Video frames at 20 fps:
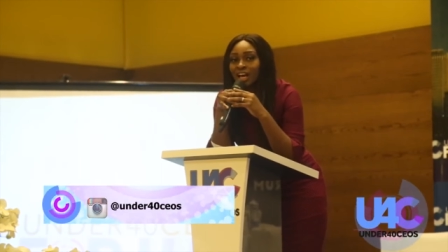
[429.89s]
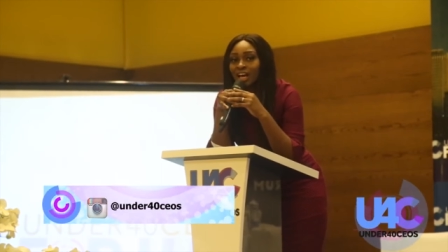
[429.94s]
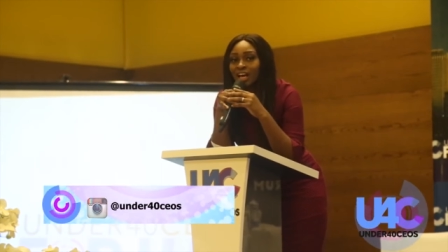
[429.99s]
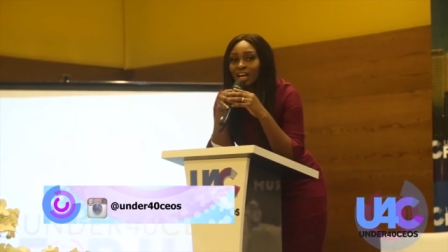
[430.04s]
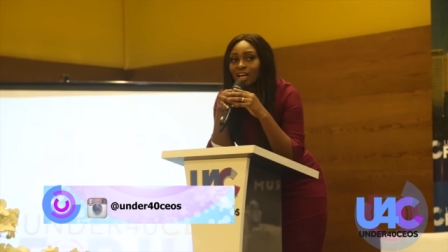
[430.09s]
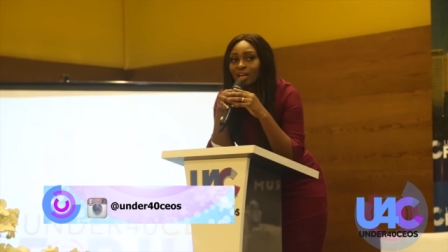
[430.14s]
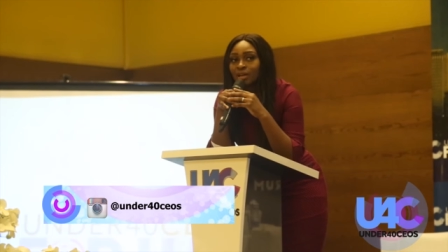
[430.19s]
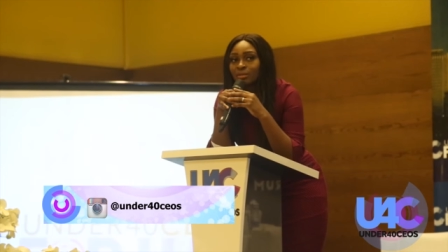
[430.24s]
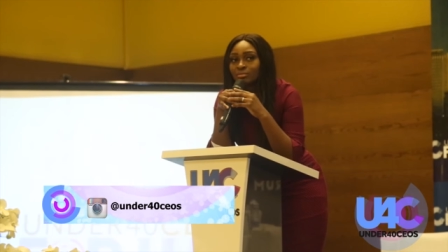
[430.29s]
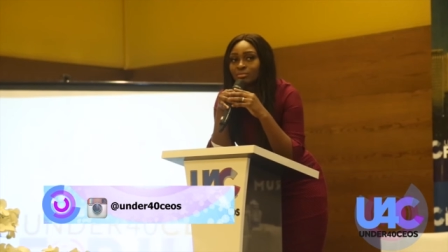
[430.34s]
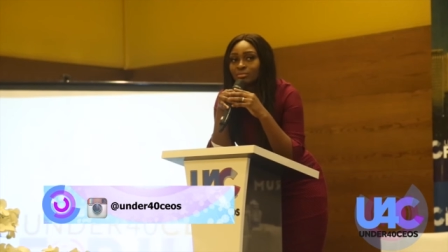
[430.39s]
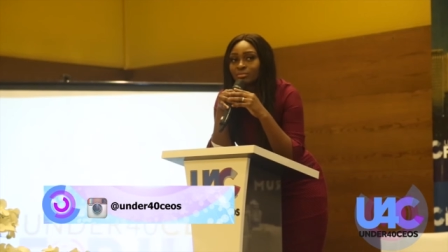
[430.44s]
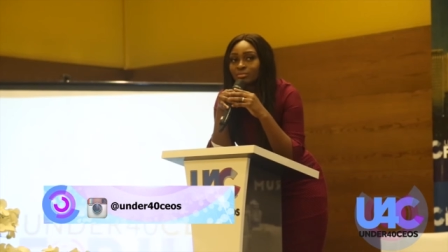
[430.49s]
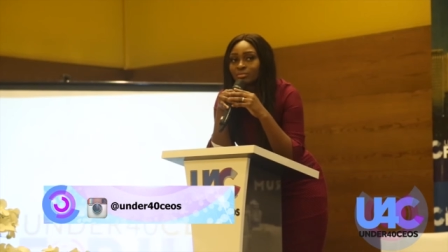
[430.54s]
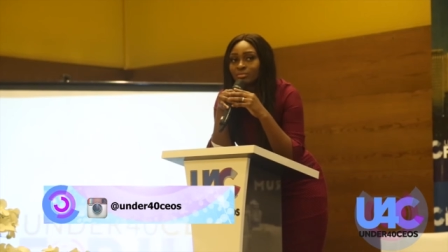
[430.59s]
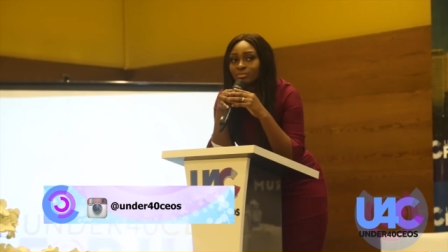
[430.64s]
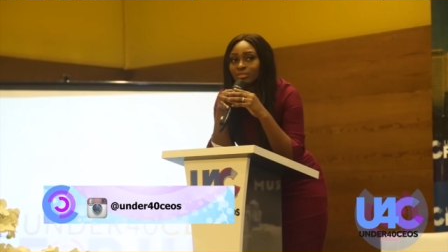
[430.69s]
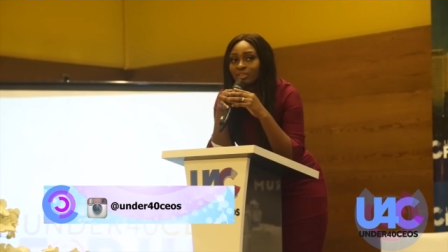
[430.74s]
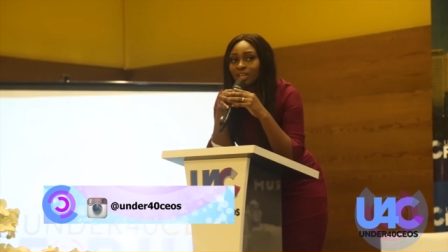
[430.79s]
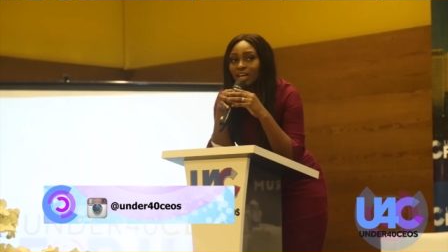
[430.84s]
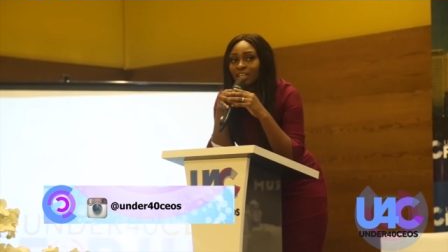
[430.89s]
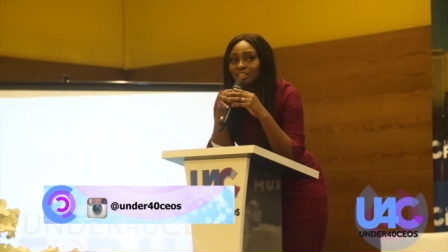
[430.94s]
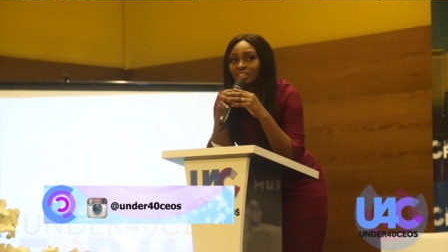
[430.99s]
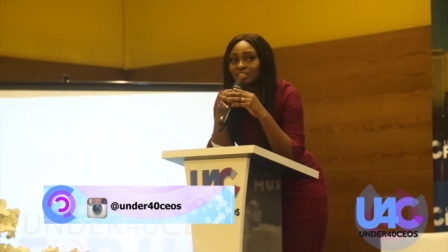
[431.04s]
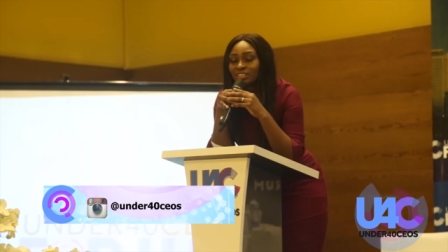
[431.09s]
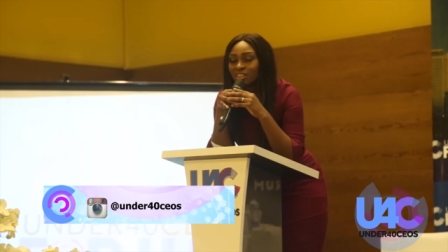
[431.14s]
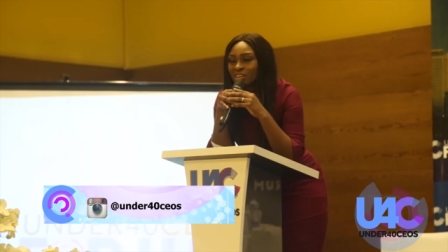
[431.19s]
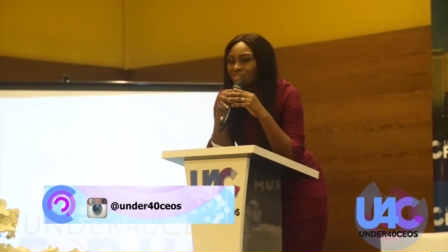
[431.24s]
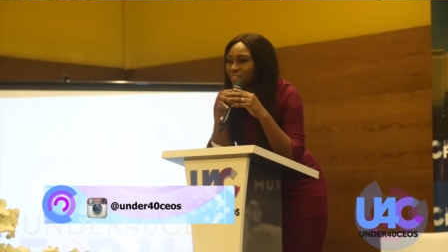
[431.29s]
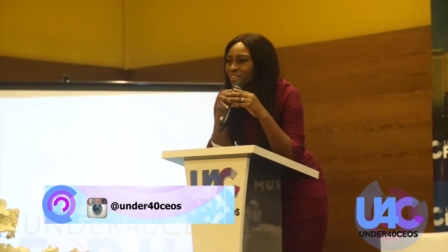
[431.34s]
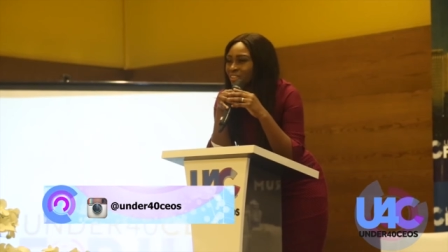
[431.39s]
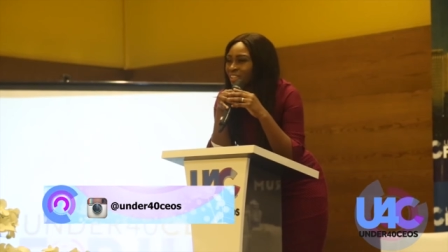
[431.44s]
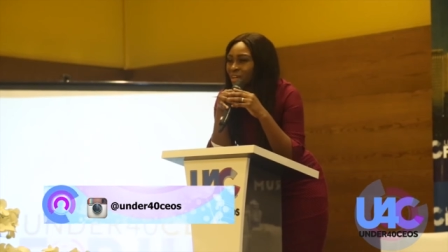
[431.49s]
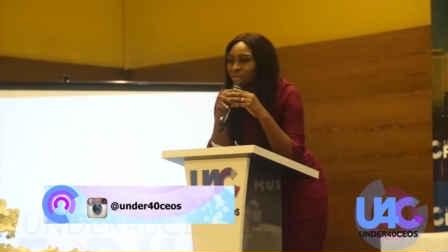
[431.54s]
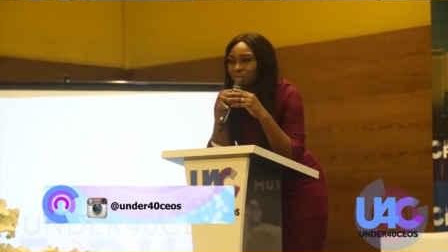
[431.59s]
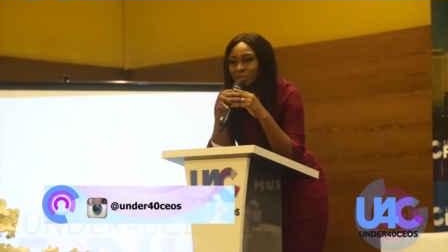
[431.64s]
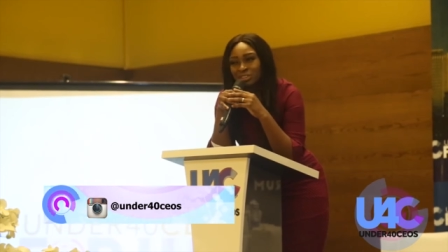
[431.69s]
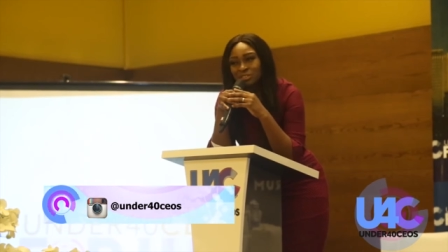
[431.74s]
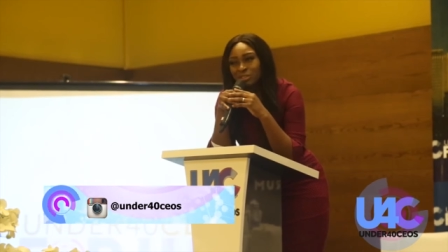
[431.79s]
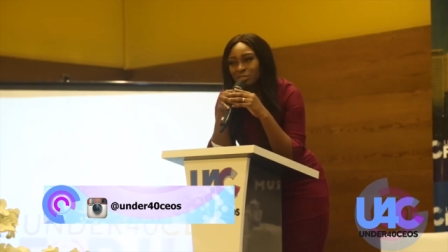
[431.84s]
I discovered that
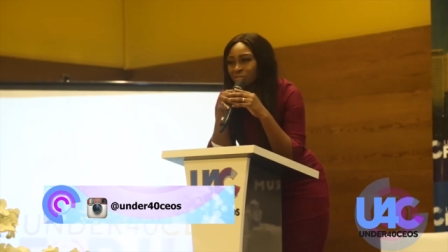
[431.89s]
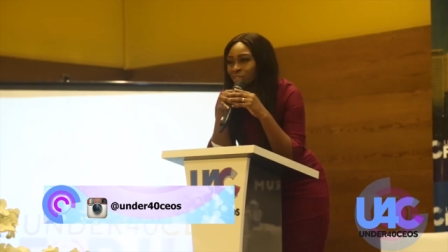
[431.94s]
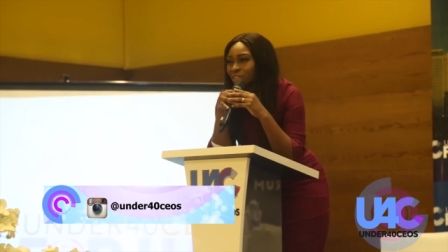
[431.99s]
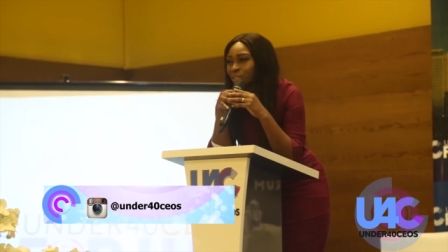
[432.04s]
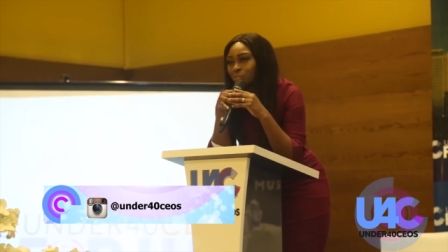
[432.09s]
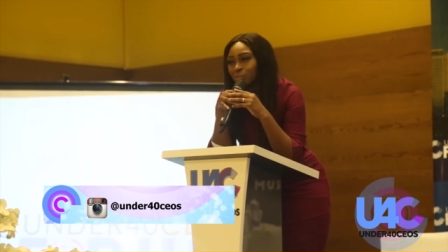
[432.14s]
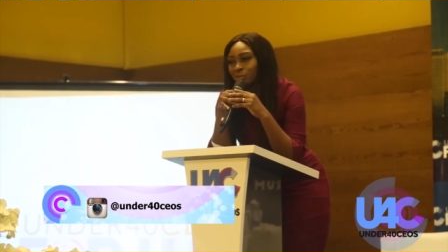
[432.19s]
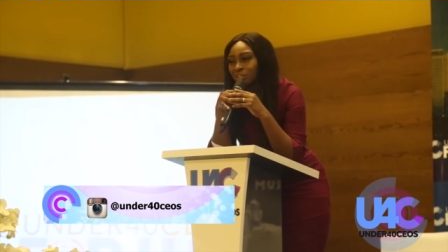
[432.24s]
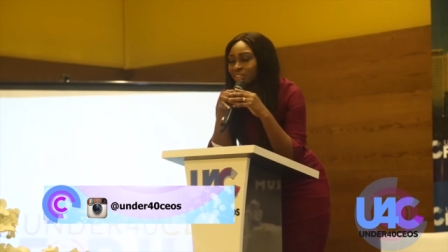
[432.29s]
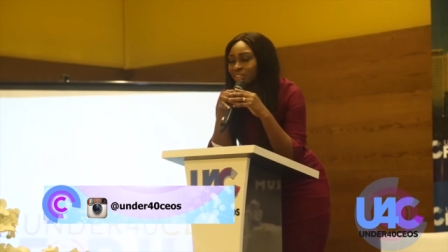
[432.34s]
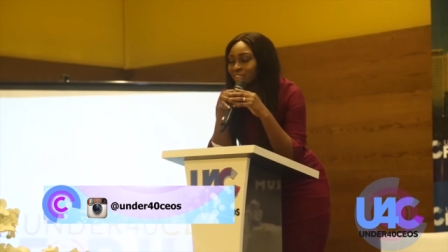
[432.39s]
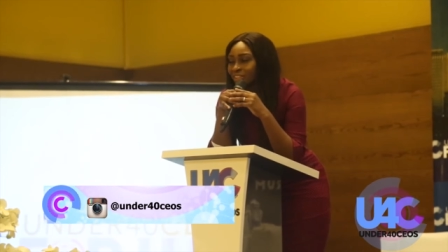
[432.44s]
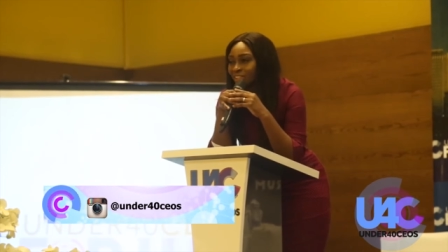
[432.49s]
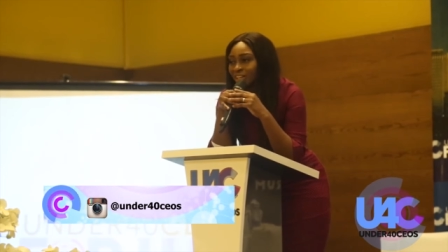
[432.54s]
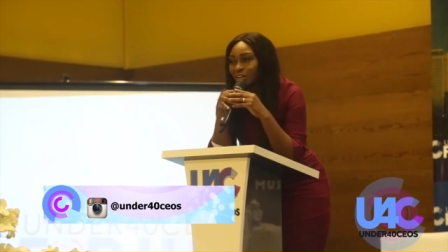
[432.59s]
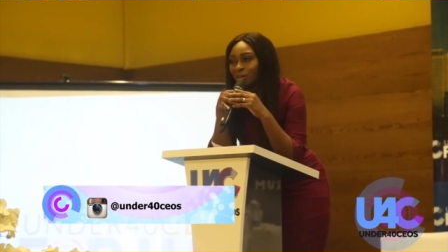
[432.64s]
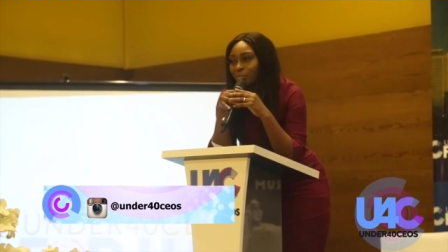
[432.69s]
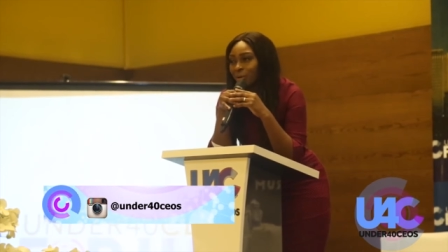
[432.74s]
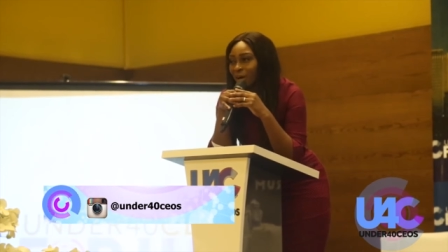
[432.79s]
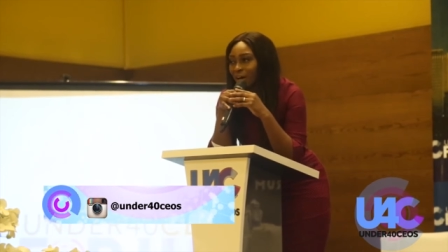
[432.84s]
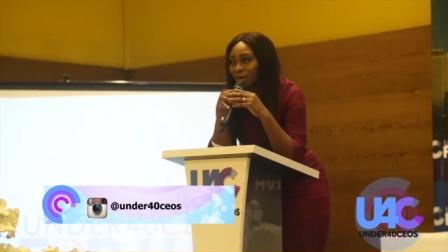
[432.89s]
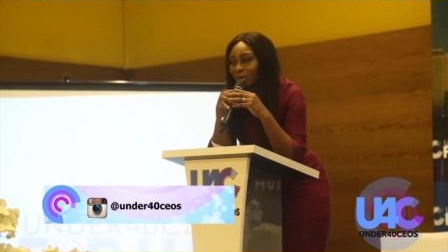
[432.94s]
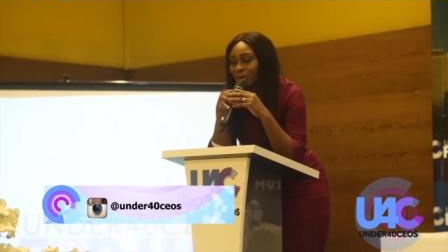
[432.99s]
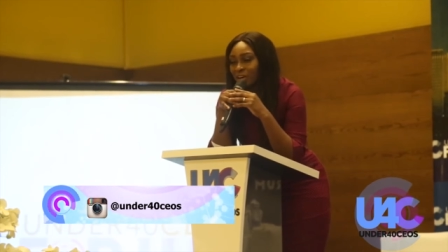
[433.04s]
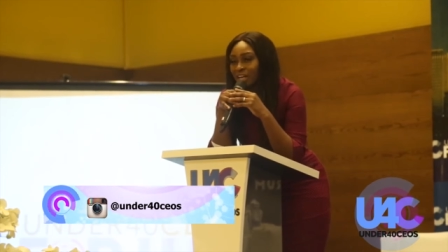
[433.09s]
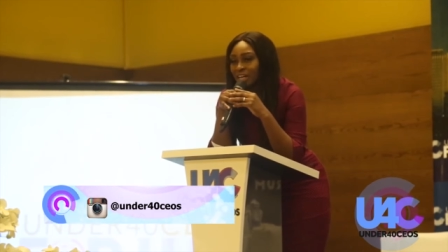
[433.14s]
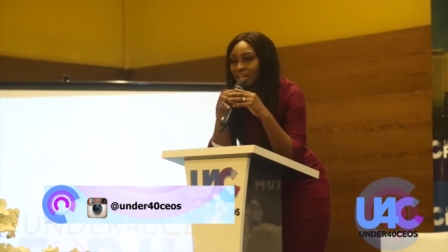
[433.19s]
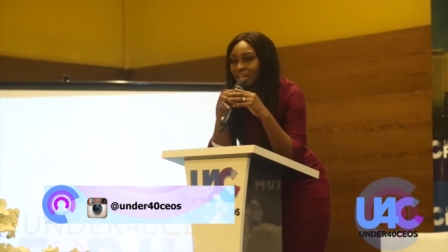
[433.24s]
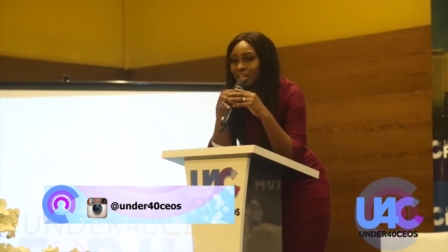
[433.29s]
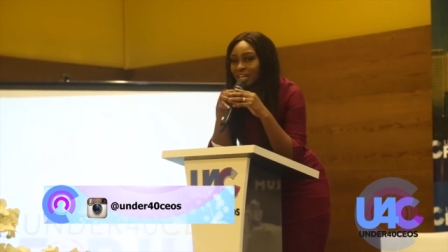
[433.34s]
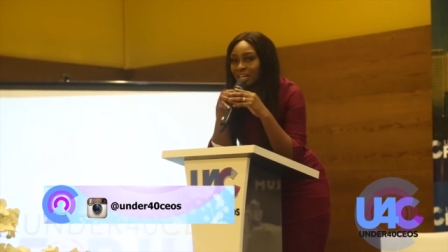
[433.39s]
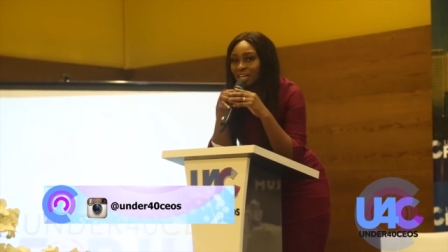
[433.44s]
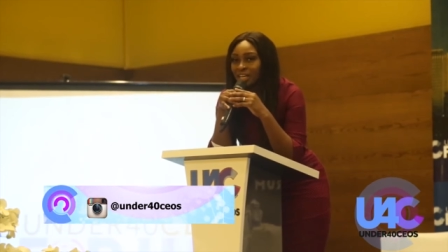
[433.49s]
it was not really political power.